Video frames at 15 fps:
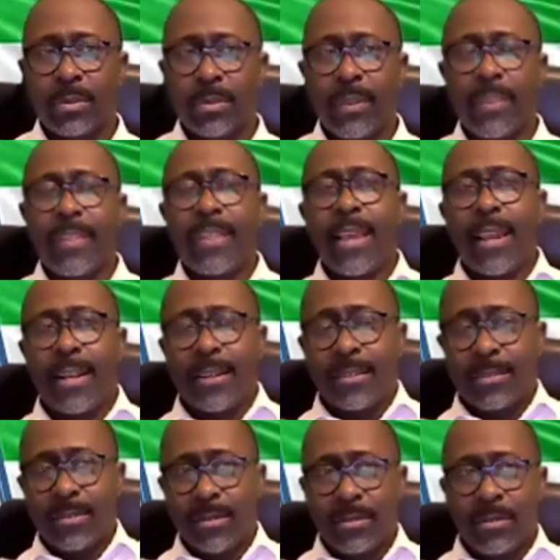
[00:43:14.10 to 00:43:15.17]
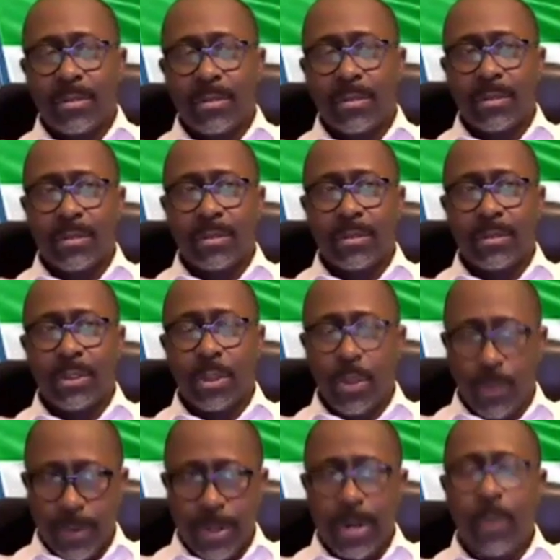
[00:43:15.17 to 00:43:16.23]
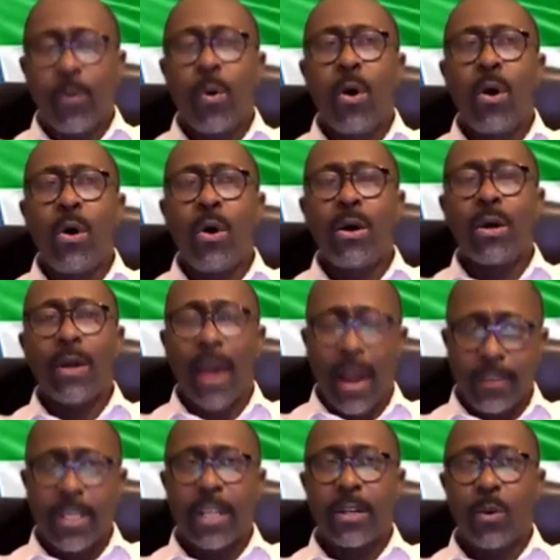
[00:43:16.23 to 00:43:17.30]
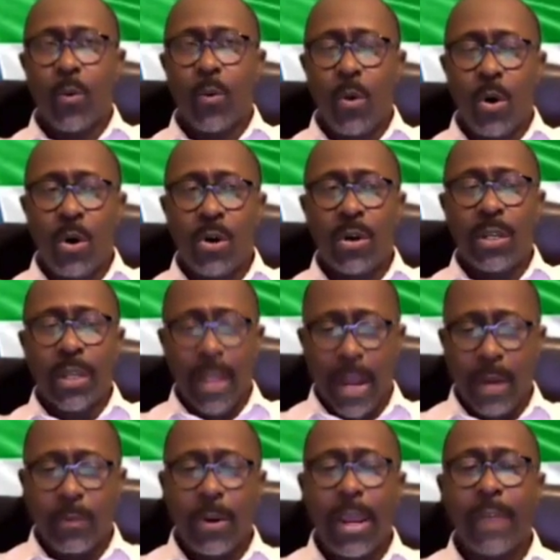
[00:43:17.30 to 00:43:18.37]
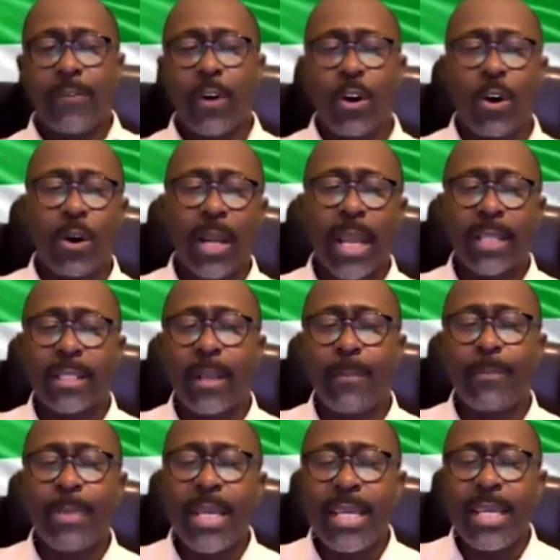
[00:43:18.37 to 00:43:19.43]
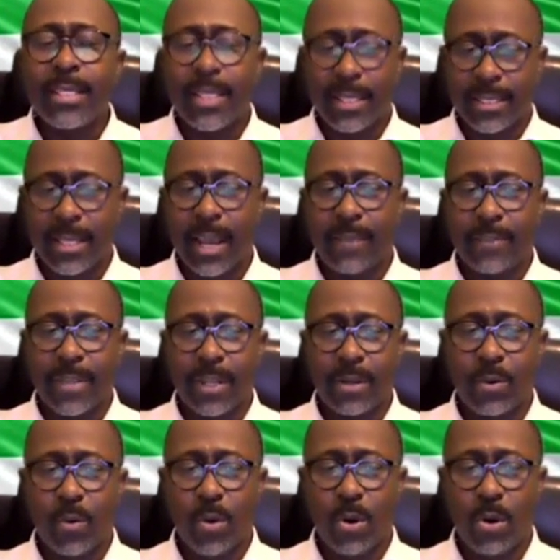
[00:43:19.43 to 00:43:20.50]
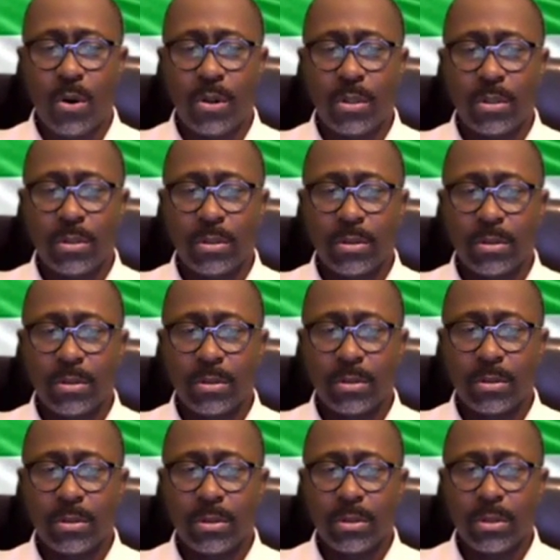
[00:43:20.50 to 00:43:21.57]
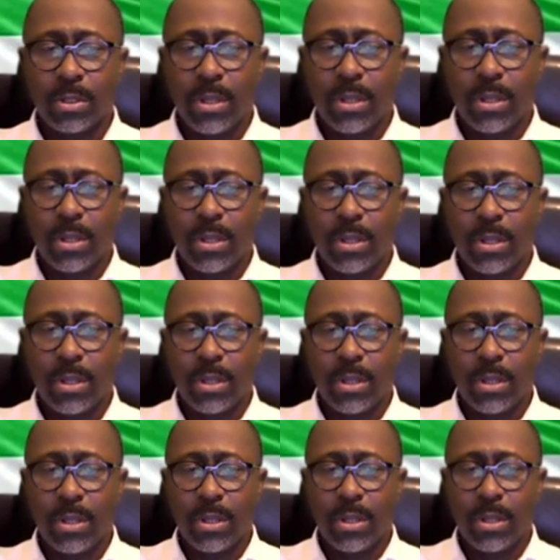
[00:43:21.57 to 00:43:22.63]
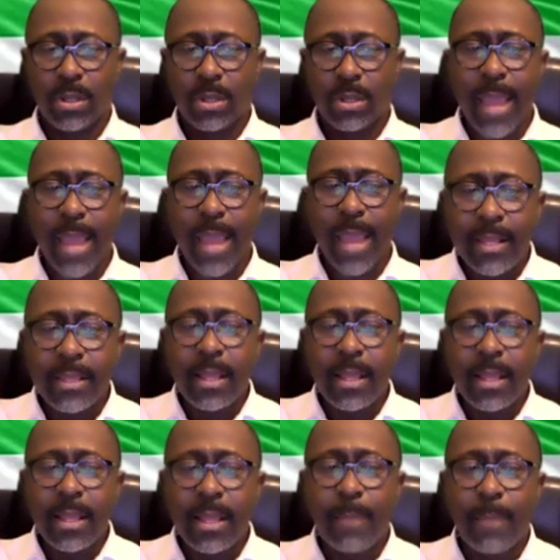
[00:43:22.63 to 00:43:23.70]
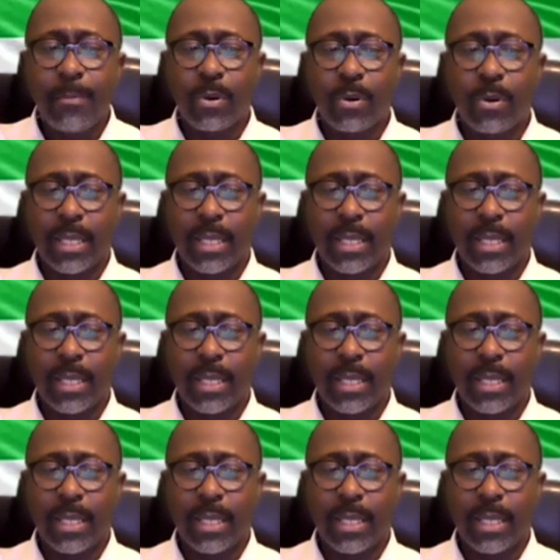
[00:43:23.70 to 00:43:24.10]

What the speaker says: then during the war, after the war, and we therefore collect the pieces after the war, for then make the police